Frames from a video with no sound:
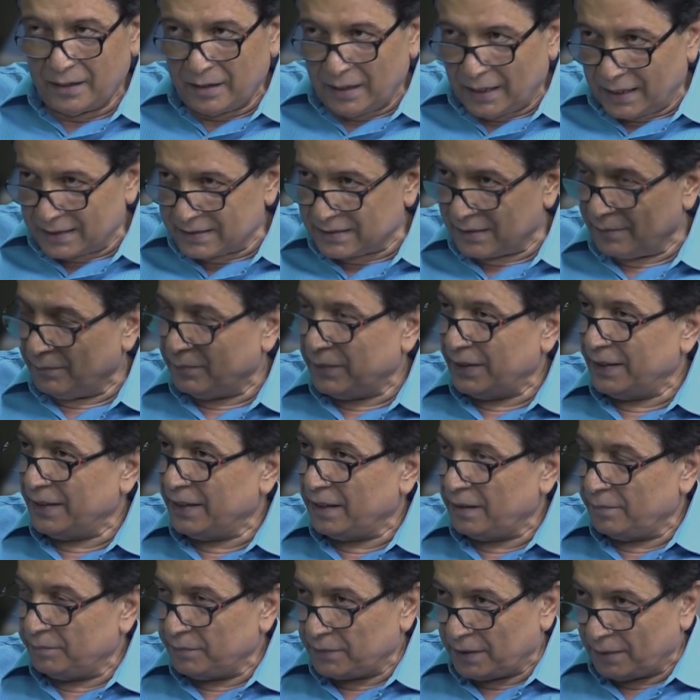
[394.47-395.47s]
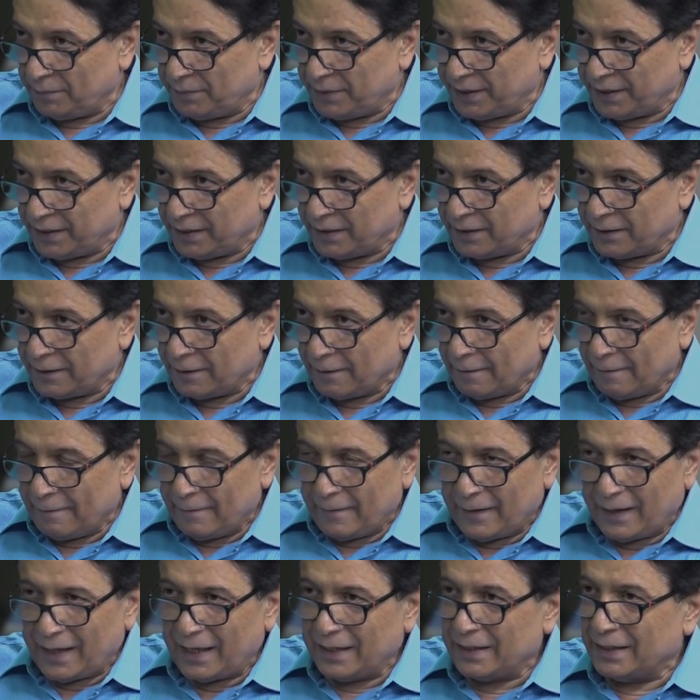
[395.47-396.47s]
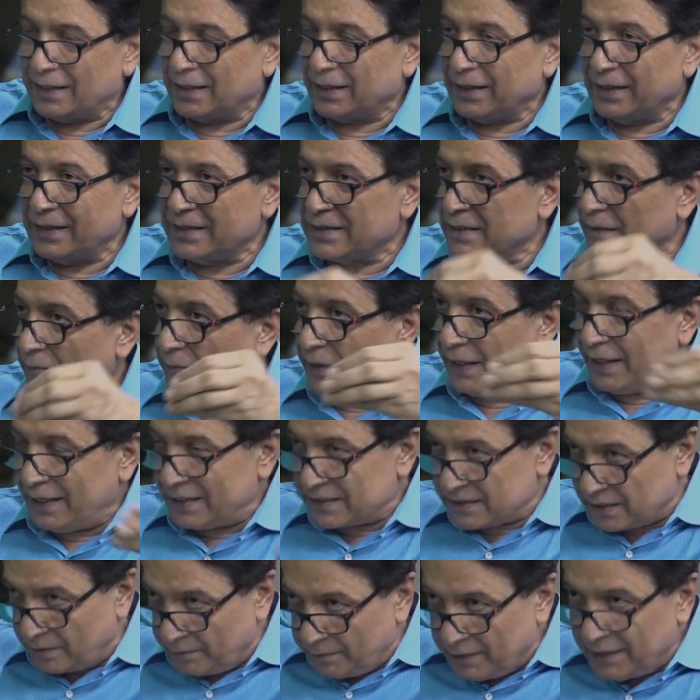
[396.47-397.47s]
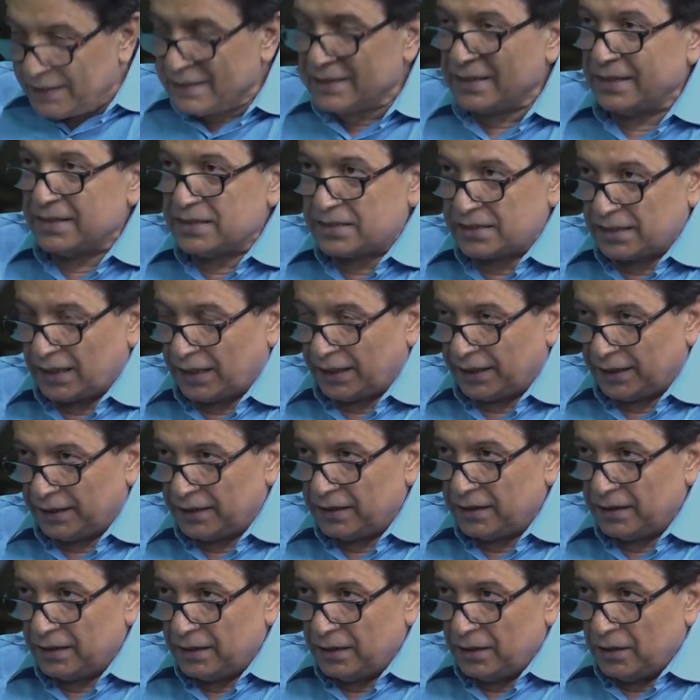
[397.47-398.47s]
assembling them here and getting some SMEs inside.